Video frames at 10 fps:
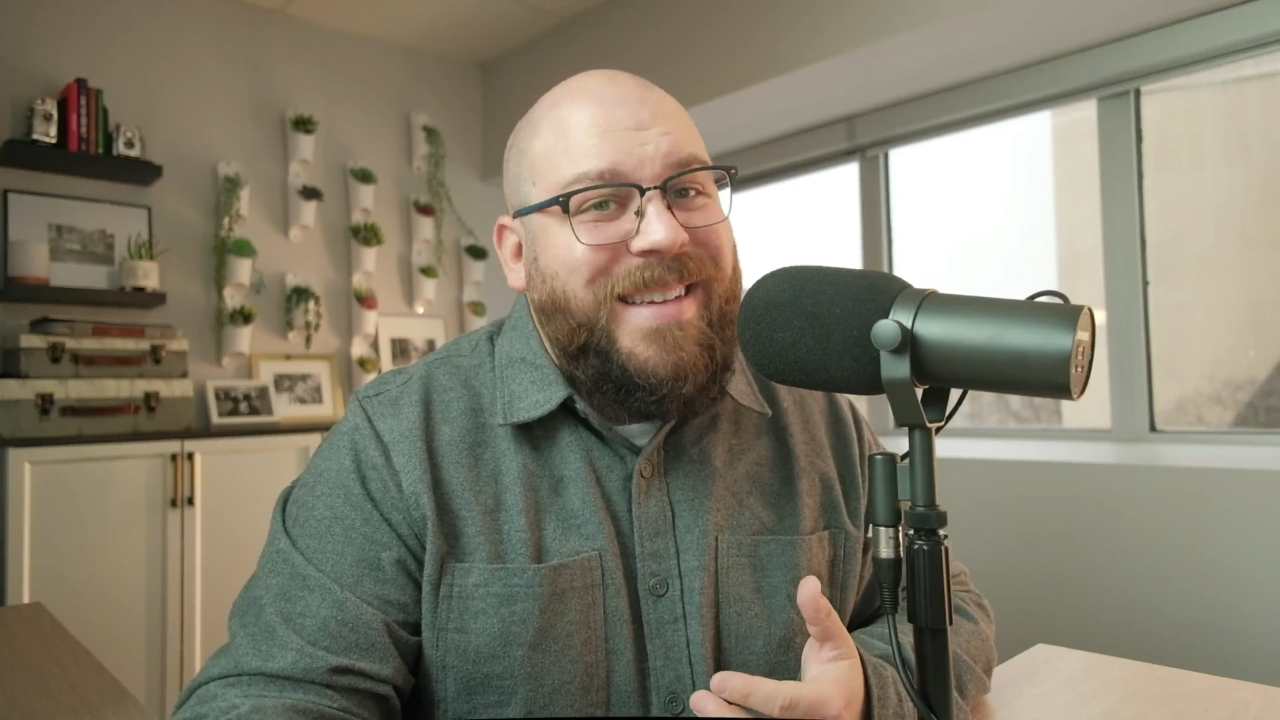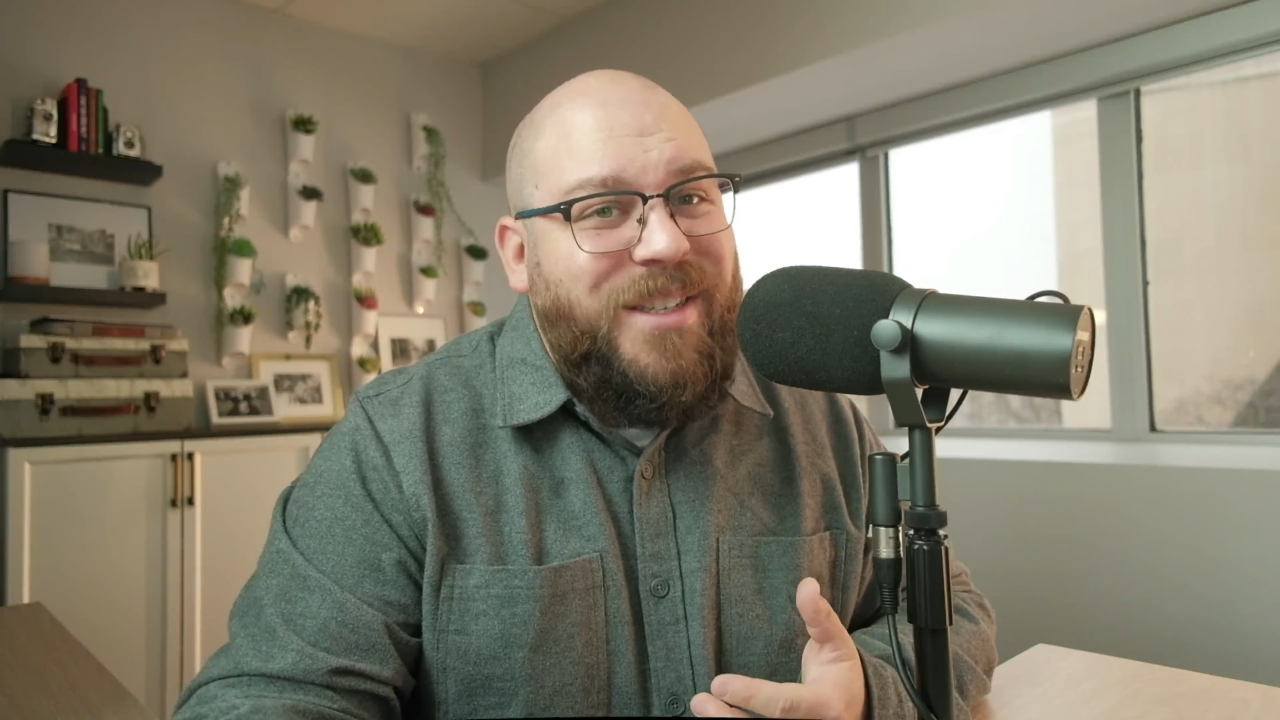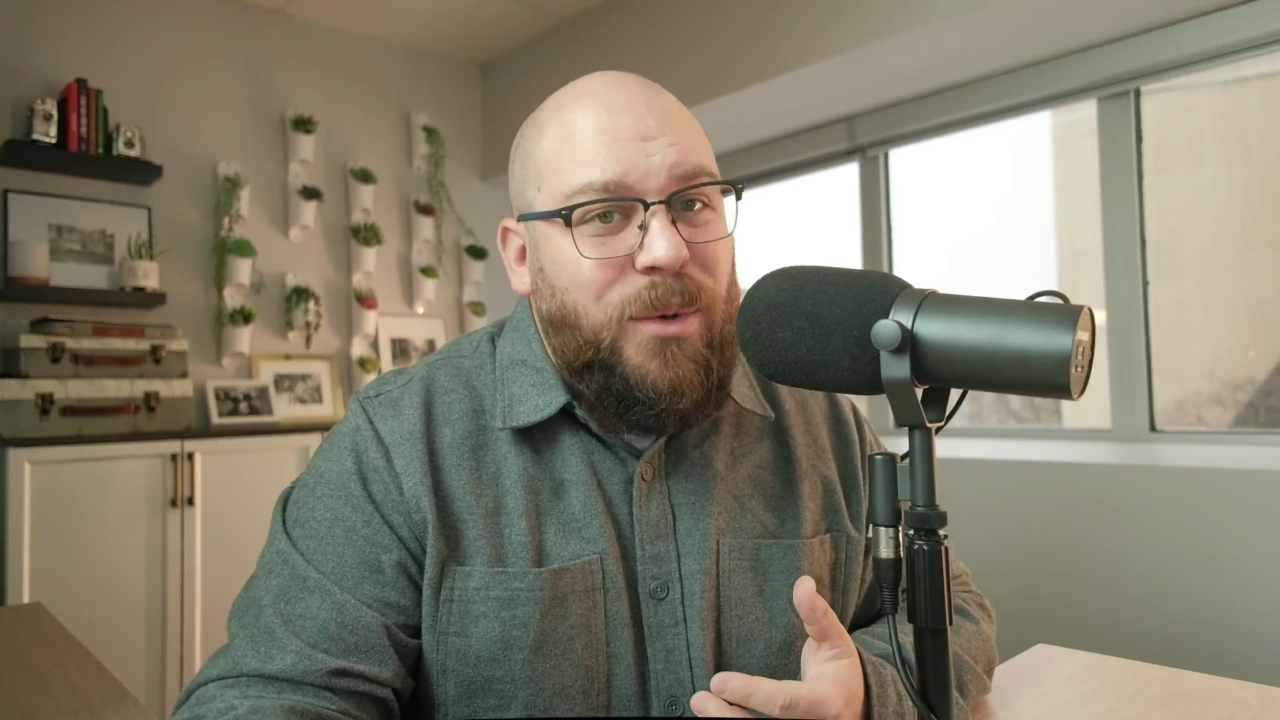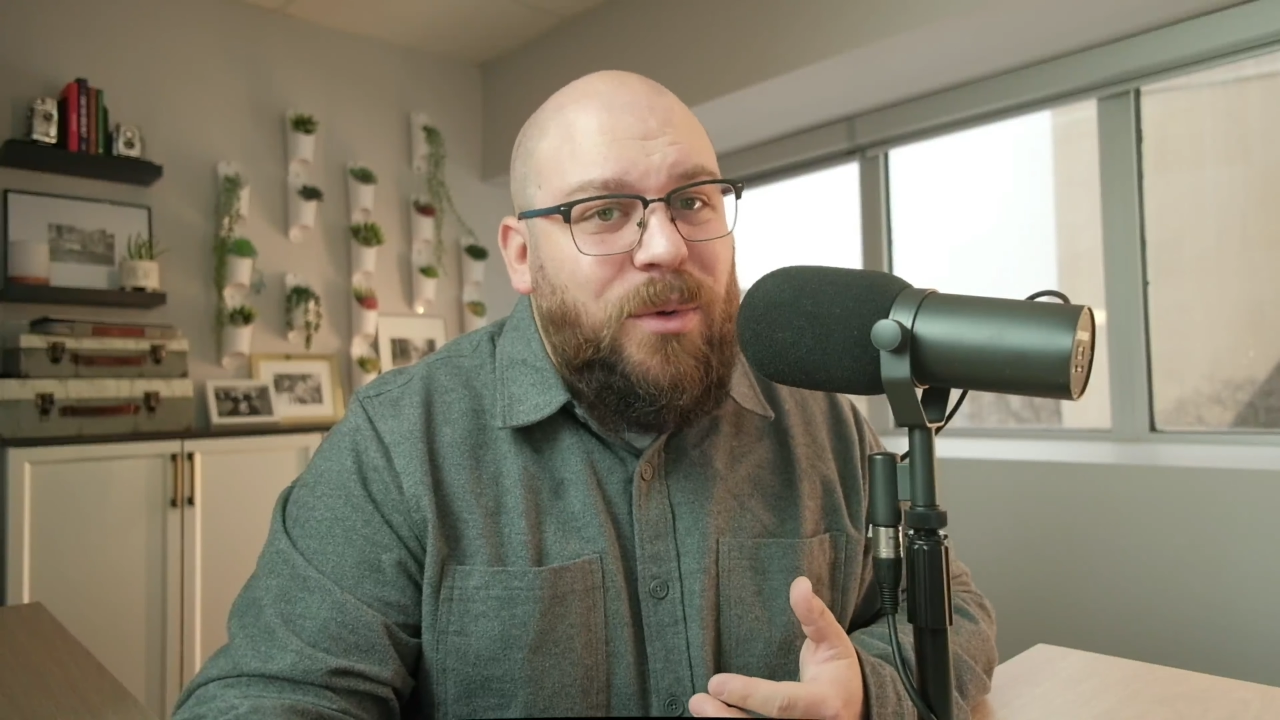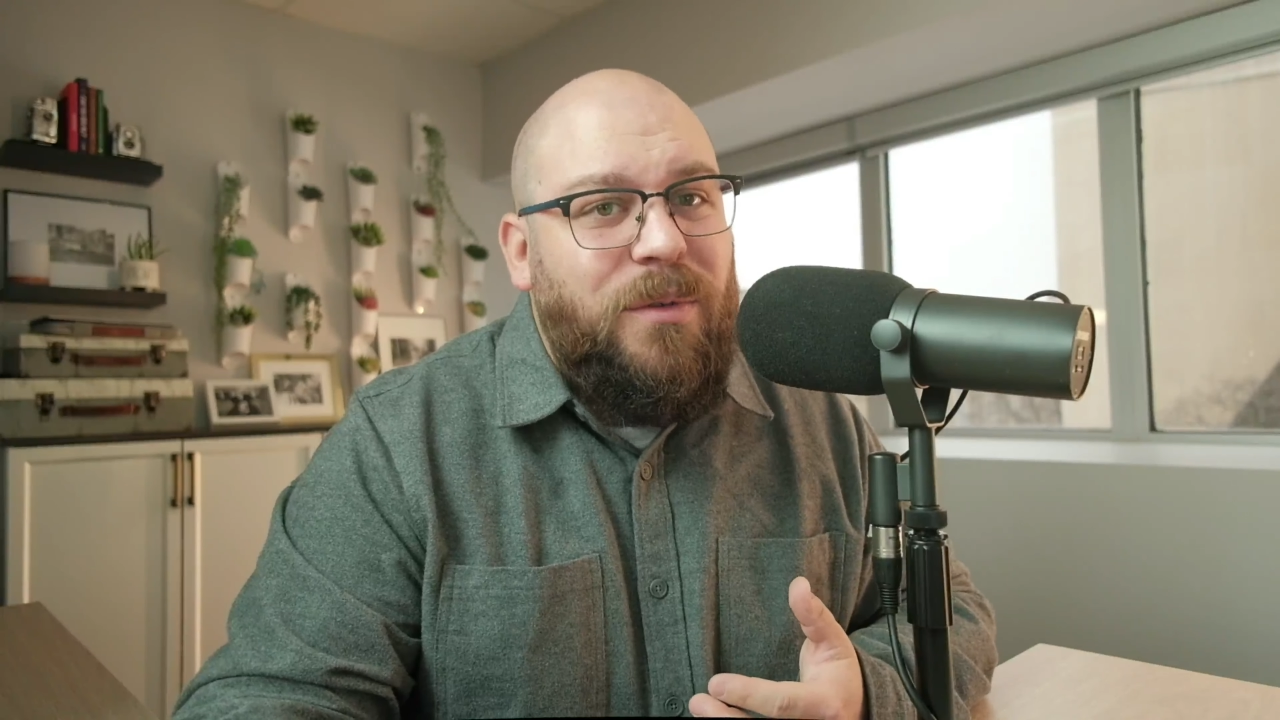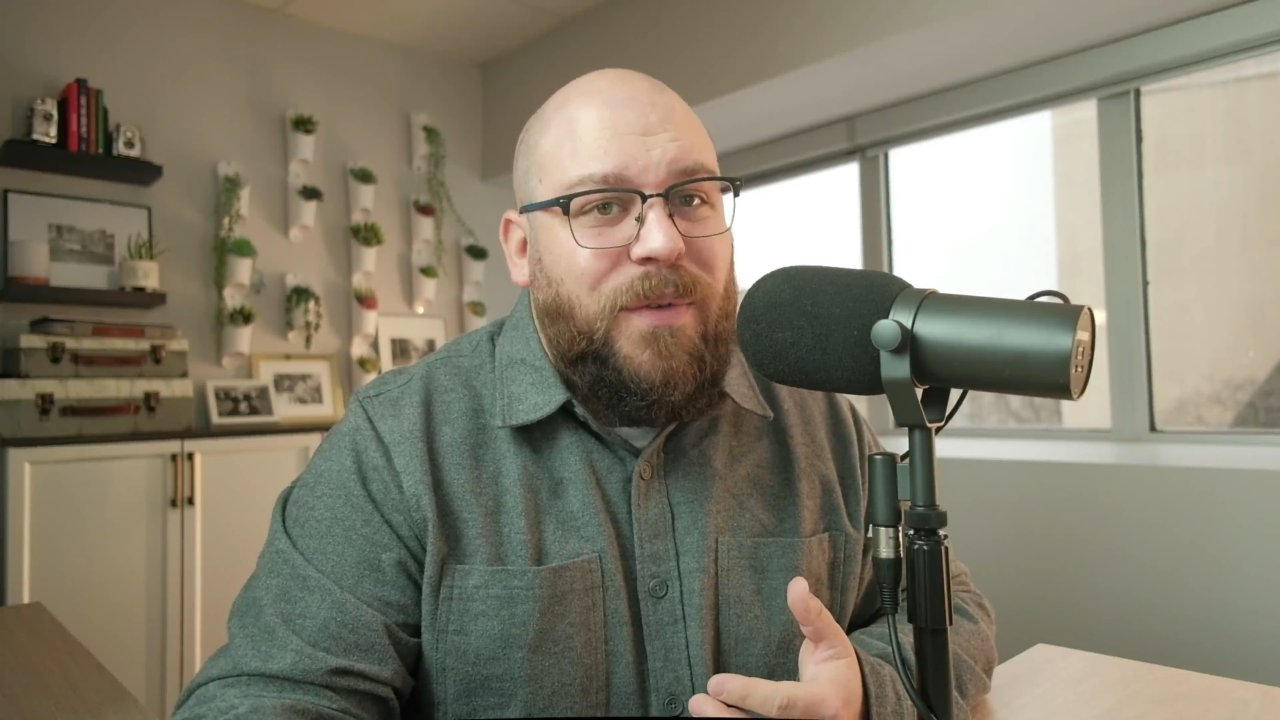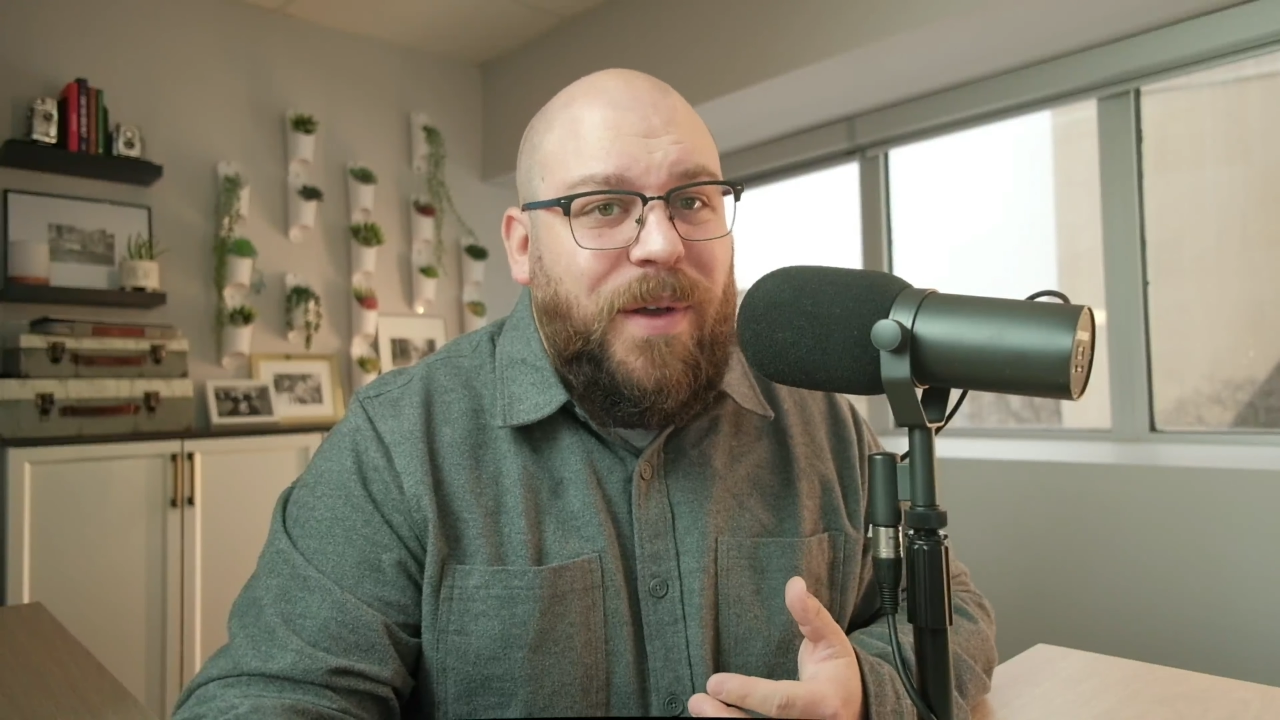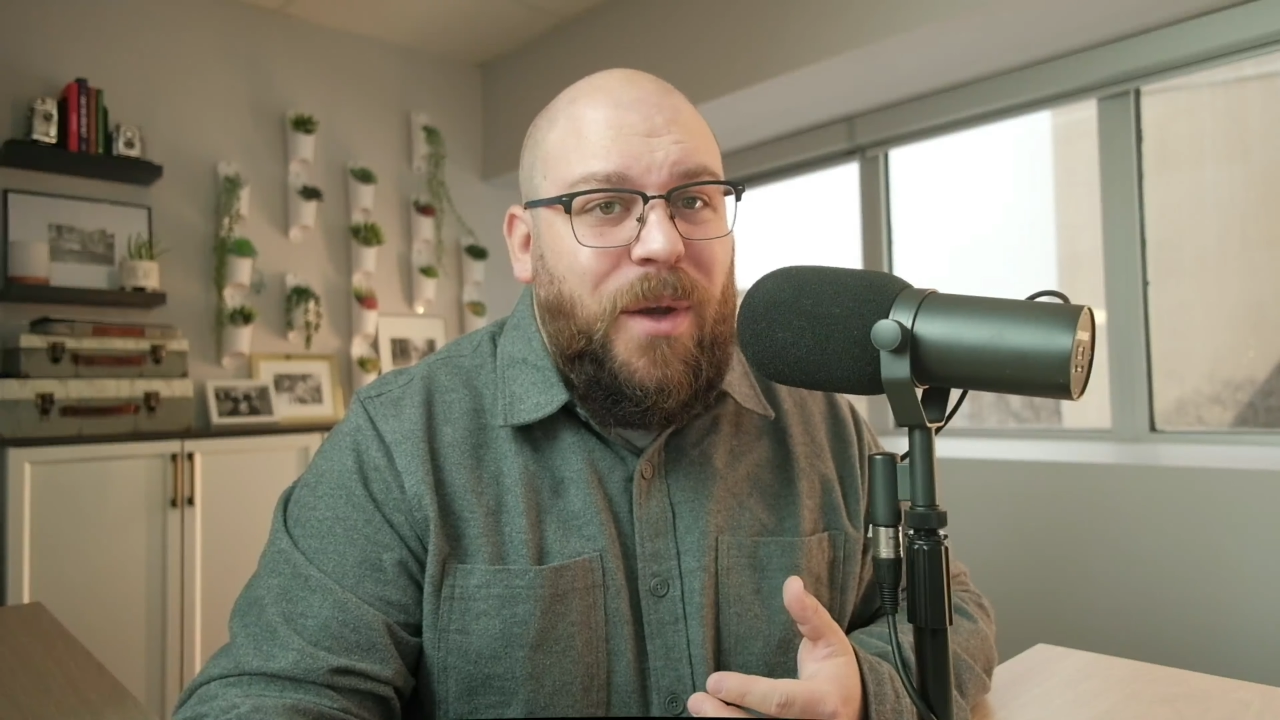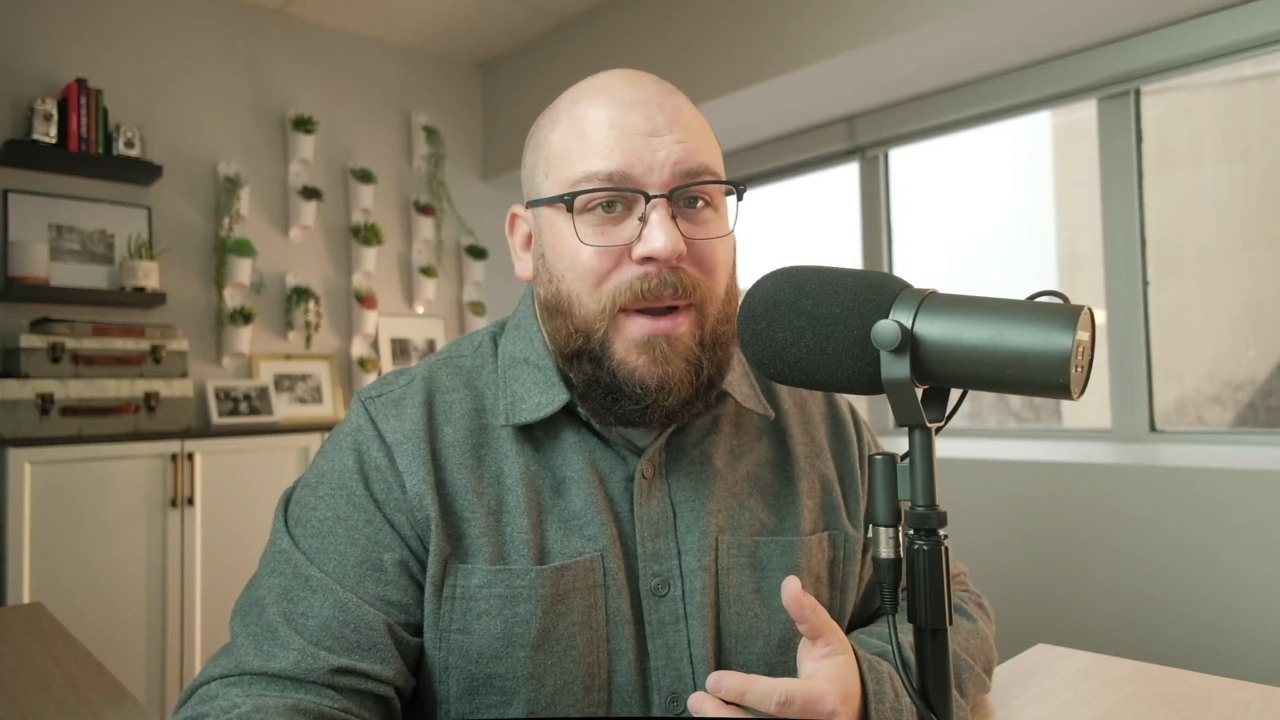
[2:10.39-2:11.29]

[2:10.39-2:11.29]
tool for you,